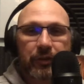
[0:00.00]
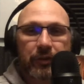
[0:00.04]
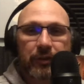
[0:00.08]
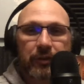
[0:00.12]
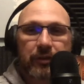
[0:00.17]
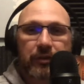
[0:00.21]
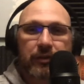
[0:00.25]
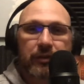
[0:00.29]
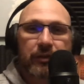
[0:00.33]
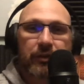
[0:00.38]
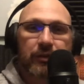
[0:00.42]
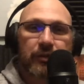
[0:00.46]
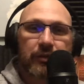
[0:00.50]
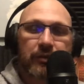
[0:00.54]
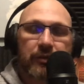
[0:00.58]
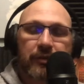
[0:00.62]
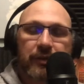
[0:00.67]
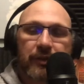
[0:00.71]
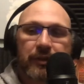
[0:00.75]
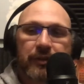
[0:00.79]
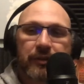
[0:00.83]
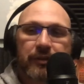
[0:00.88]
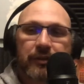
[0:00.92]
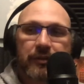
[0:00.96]
in Houston,
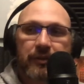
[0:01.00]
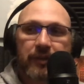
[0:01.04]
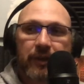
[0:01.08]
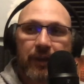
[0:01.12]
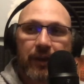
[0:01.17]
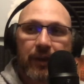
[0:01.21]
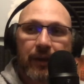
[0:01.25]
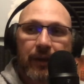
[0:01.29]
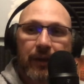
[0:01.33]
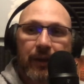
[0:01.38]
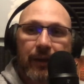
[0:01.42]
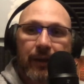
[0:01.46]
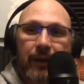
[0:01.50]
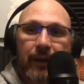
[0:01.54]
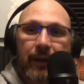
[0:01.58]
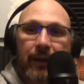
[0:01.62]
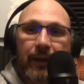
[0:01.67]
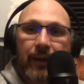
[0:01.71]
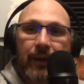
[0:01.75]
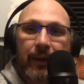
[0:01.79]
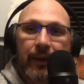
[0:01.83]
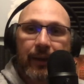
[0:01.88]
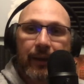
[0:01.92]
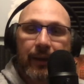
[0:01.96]
Texas.
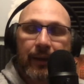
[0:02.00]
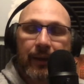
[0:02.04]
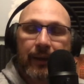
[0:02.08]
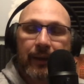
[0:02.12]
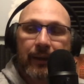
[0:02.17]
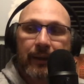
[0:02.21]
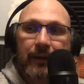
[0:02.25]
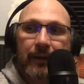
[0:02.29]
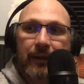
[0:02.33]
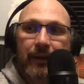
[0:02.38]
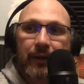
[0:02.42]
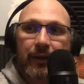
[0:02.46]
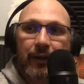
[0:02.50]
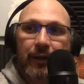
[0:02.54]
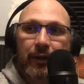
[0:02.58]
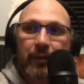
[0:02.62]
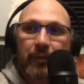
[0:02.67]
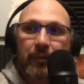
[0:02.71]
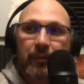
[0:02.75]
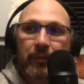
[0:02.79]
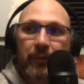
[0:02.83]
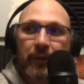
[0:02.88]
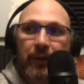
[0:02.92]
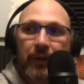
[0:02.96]
And
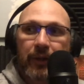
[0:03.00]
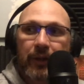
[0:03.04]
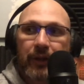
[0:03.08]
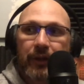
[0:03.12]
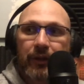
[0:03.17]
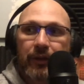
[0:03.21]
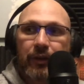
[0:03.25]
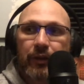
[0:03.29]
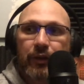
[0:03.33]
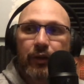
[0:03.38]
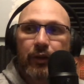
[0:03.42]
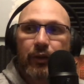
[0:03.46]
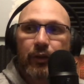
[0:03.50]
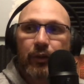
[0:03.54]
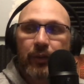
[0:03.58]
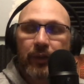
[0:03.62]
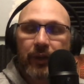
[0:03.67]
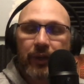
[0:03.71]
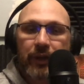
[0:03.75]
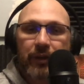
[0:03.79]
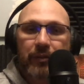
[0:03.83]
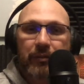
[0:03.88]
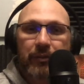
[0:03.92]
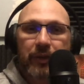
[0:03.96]
we
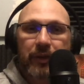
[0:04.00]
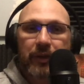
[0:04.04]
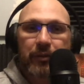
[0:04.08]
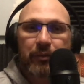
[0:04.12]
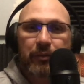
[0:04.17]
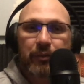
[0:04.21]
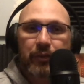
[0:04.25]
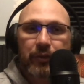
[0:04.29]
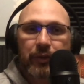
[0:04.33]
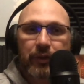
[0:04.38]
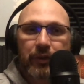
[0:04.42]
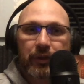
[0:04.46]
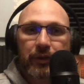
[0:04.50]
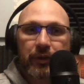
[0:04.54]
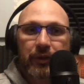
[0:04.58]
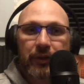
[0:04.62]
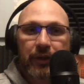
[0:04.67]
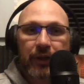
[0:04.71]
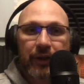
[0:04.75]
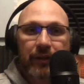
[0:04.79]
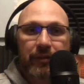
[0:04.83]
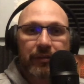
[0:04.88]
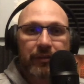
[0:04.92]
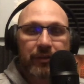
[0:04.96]
had made a pretty good
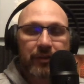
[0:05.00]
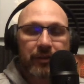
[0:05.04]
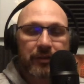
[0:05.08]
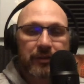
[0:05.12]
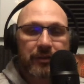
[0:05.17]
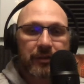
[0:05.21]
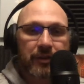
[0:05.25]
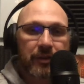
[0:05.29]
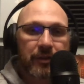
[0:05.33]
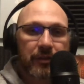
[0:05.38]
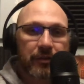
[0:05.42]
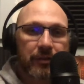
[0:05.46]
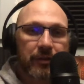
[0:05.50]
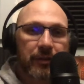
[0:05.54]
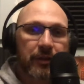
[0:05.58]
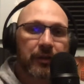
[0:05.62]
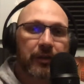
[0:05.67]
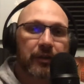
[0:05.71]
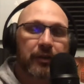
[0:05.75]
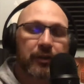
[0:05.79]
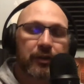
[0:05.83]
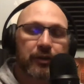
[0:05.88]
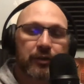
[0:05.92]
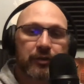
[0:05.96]
life for ourselves there
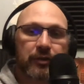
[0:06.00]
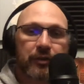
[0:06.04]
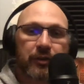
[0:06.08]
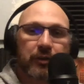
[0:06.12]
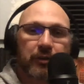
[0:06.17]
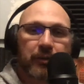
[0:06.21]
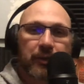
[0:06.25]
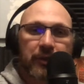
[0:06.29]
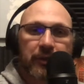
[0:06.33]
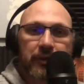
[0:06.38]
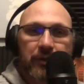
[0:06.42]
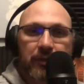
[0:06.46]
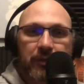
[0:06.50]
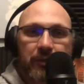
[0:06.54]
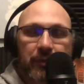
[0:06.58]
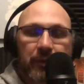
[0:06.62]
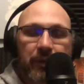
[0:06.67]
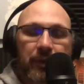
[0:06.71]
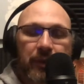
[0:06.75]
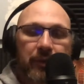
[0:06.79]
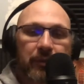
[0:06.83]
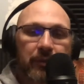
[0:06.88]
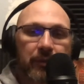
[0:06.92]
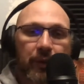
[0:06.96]
in Houston.
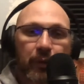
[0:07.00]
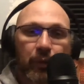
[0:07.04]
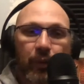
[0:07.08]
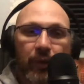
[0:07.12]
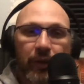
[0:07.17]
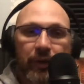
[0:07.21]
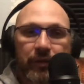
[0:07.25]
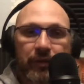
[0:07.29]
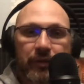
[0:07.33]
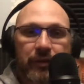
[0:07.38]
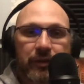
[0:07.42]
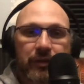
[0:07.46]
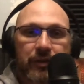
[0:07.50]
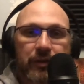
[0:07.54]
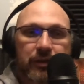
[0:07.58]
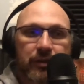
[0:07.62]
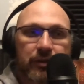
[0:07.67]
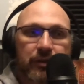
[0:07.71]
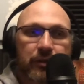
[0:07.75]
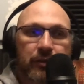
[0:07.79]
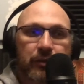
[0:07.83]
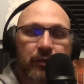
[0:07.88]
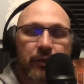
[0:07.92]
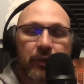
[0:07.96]
My wife is a
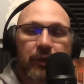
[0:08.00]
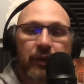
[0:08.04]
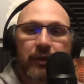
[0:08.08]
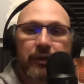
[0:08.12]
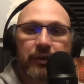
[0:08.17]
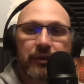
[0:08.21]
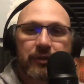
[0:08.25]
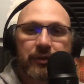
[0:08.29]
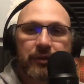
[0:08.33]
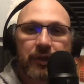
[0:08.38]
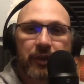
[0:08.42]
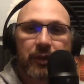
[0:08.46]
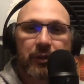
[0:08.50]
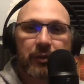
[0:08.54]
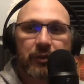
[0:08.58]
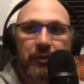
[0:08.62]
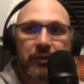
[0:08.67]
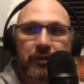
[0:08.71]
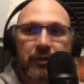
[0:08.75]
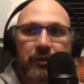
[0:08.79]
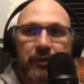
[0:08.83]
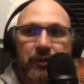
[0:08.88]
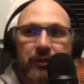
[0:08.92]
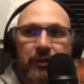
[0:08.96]
teacher as well. She's a
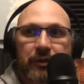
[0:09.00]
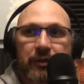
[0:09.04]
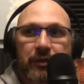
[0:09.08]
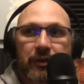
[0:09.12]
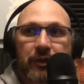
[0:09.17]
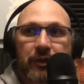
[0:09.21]
chemistry teacher,